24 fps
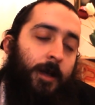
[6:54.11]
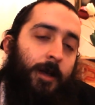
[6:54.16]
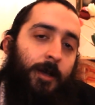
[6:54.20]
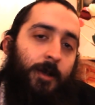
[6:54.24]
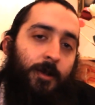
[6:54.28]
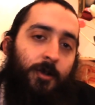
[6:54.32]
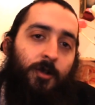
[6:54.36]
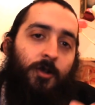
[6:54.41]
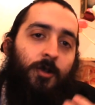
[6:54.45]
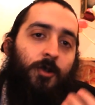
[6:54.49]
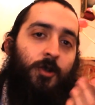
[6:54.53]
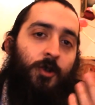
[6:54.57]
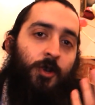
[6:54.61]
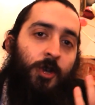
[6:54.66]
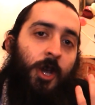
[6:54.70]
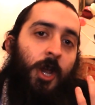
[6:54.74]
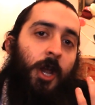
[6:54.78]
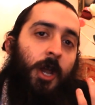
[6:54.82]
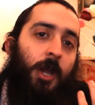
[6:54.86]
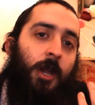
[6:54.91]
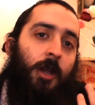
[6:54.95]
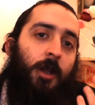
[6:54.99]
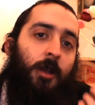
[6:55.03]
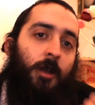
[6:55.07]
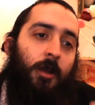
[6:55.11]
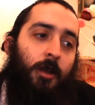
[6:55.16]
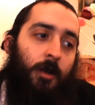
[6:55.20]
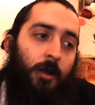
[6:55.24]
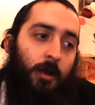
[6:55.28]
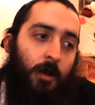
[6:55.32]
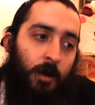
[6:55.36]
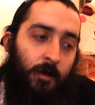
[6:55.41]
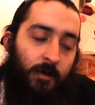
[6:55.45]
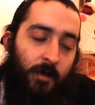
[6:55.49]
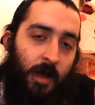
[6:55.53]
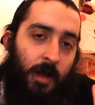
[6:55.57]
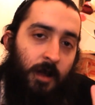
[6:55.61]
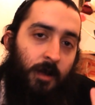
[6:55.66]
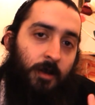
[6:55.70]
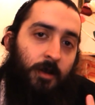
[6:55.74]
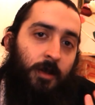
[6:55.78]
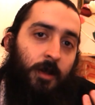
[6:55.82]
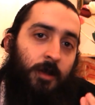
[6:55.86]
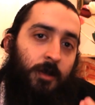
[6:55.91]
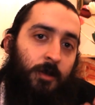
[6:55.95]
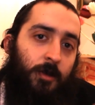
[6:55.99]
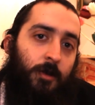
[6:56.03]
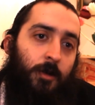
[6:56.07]
his chain of
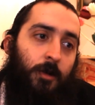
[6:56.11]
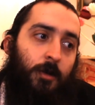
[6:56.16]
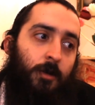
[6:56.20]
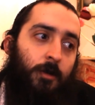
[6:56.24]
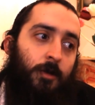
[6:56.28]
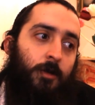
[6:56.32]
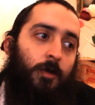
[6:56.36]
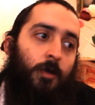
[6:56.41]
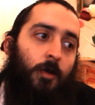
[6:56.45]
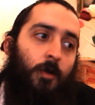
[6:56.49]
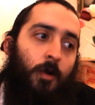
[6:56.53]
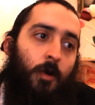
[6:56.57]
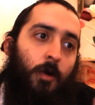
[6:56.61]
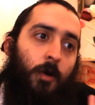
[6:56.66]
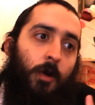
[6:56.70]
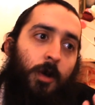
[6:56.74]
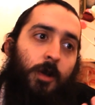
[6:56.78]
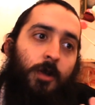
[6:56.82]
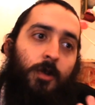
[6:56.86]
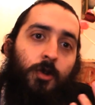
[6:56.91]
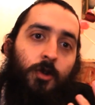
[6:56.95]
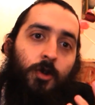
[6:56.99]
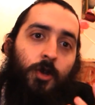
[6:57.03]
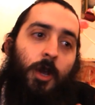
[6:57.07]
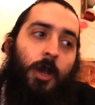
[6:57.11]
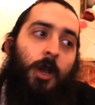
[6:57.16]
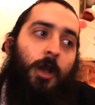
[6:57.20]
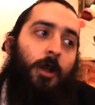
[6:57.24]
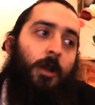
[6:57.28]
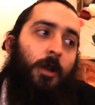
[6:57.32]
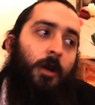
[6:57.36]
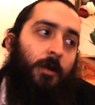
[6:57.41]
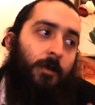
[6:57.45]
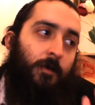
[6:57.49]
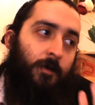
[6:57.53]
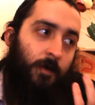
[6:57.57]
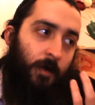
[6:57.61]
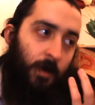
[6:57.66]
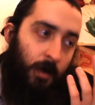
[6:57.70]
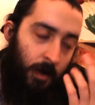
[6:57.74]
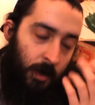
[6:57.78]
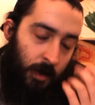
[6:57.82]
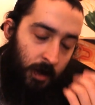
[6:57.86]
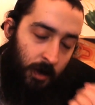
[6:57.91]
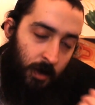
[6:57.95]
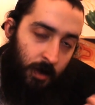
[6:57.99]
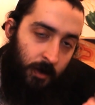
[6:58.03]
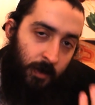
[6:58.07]
ancestors or his chain of
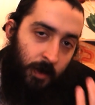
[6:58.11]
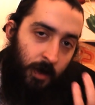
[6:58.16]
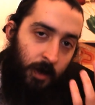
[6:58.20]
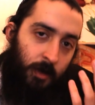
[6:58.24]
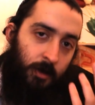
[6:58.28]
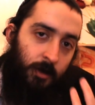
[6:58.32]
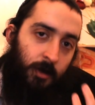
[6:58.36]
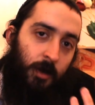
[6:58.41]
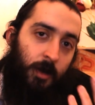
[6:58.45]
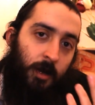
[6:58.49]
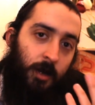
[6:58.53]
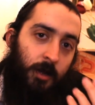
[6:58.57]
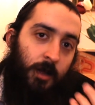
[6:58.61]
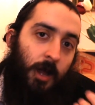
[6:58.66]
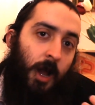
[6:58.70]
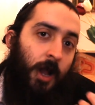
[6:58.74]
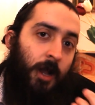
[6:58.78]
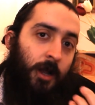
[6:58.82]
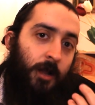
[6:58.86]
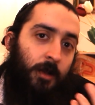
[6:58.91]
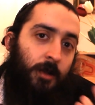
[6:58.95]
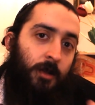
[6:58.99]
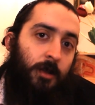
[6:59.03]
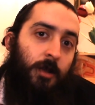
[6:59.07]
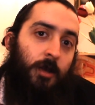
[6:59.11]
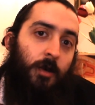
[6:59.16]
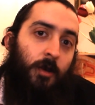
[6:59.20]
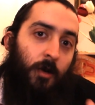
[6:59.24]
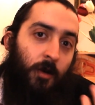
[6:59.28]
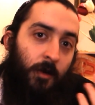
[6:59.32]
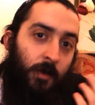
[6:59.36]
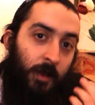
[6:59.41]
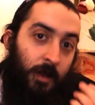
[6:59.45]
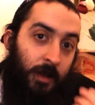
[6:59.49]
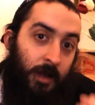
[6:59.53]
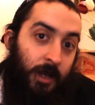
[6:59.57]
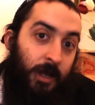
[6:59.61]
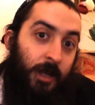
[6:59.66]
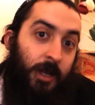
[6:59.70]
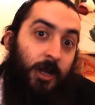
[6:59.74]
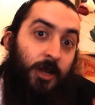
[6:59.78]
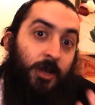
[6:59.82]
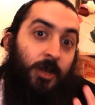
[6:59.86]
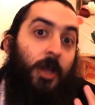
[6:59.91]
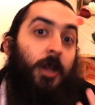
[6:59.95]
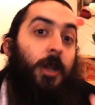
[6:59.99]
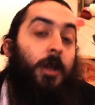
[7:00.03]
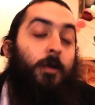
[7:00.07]
the Hasidic dynasty or the
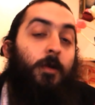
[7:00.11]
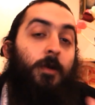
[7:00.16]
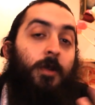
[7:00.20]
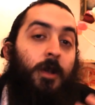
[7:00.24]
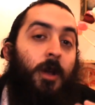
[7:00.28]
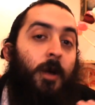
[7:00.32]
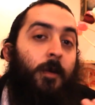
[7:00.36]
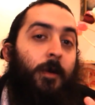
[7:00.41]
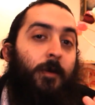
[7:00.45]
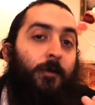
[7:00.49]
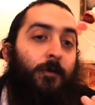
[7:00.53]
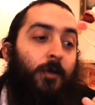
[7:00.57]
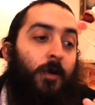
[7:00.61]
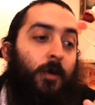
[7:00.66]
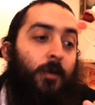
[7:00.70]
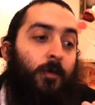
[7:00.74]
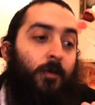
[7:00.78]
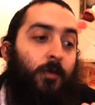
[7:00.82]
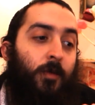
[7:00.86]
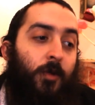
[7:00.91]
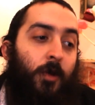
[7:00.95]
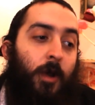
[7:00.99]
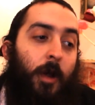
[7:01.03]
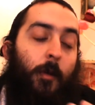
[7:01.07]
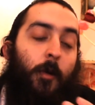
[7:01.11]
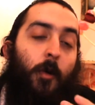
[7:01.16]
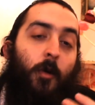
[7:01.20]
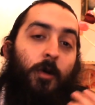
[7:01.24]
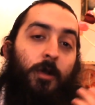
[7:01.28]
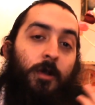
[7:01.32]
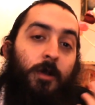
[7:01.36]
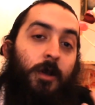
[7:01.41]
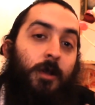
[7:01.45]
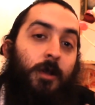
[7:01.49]
lineage that he was coming from. The Rebbe was